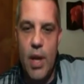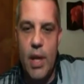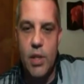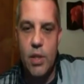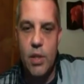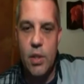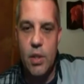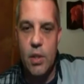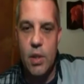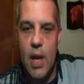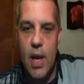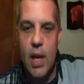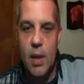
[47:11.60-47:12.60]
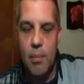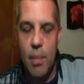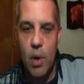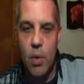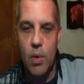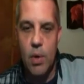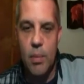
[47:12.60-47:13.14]
full action on
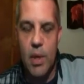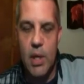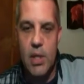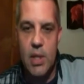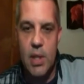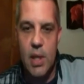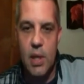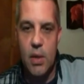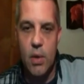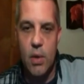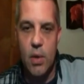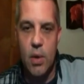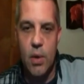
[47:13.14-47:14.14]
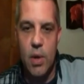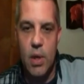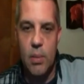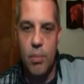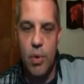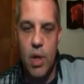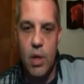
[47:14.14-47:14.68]
mode, you might say, or
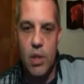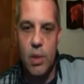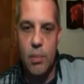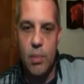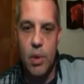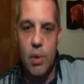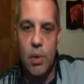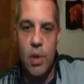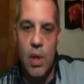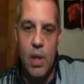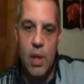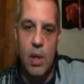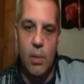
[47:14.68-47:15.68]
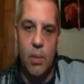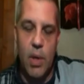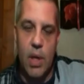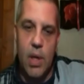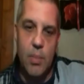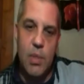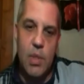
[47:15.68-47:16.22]
in production mode? when
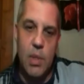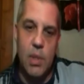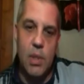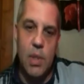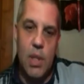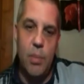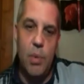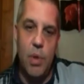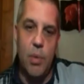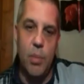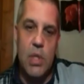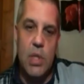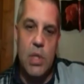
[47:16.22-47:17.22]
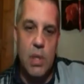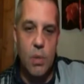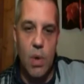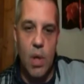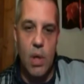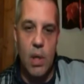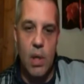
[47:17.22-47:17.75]
it comes to keeping your business
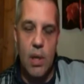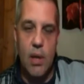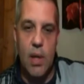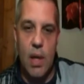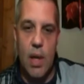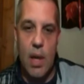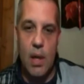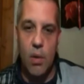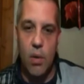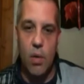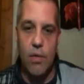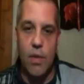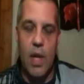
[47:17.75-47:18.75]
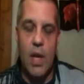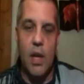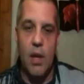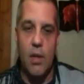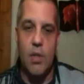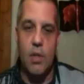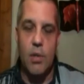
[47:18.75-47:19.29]
running. Now that I know you've got it
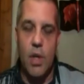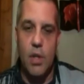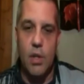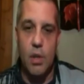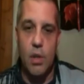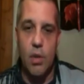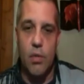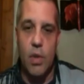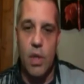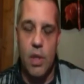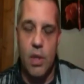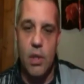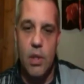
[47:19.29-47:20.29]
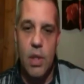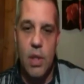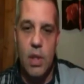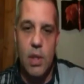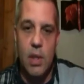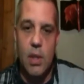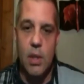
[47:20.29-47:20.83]
all structured over the
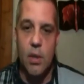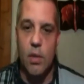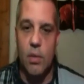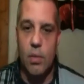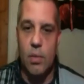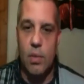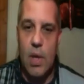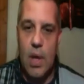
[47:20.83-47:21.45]
years, you know,